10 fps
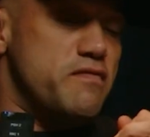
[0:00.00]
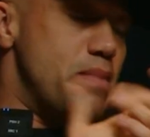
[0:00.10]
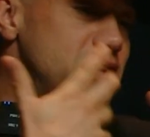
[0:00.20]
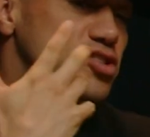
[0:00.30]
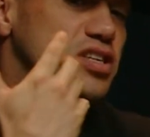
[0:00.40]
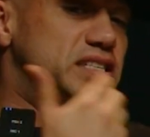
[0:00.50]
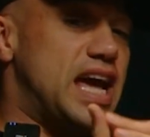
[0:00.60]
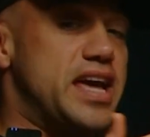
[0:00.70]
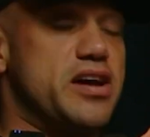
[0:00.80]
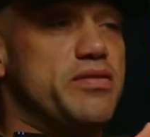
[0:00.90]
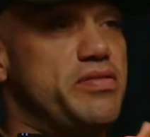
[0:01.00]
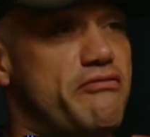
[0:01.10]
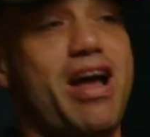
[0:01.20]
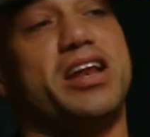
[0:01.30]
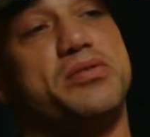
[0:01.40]
you've mentioned data and the
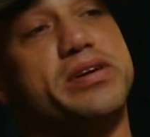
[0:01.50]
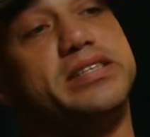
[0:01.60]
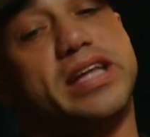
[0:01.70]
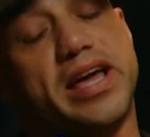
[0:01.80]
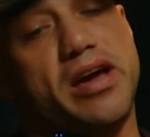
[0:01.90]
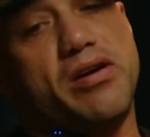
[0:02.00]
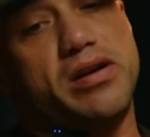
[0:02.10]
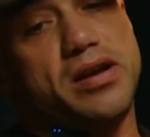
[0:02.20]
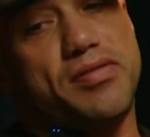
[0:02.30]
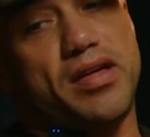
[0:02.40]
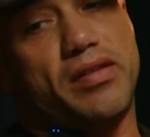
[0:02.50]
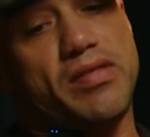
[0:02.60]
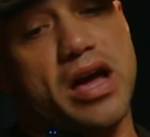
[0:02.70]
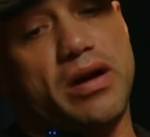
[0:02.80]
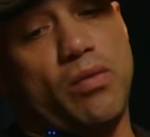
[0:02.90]
value in data, and I think
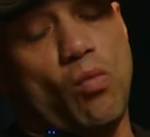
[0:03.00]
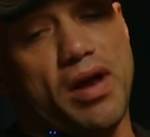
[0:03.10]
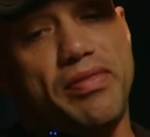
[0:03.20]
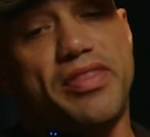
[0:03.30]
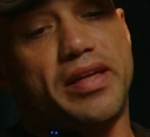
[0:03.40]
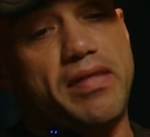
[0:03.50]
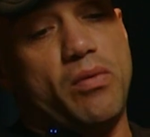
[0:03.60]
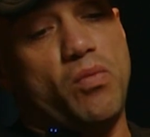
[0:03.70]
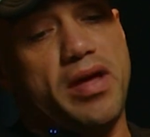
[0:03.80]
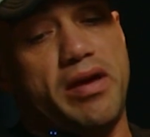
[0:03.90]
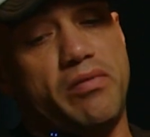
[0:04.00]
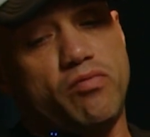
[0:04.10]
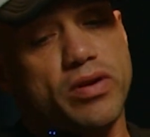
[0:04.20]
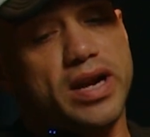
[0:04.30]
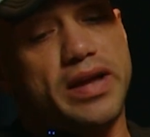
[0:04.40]
that one thing that we're
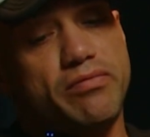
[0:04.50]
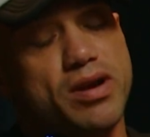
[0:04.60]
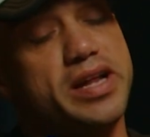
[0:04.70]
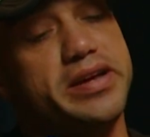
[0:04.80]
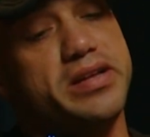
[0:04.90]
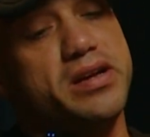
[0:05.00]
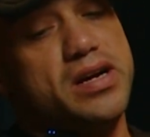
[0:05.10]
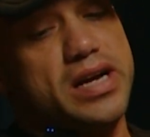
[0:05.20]
really, really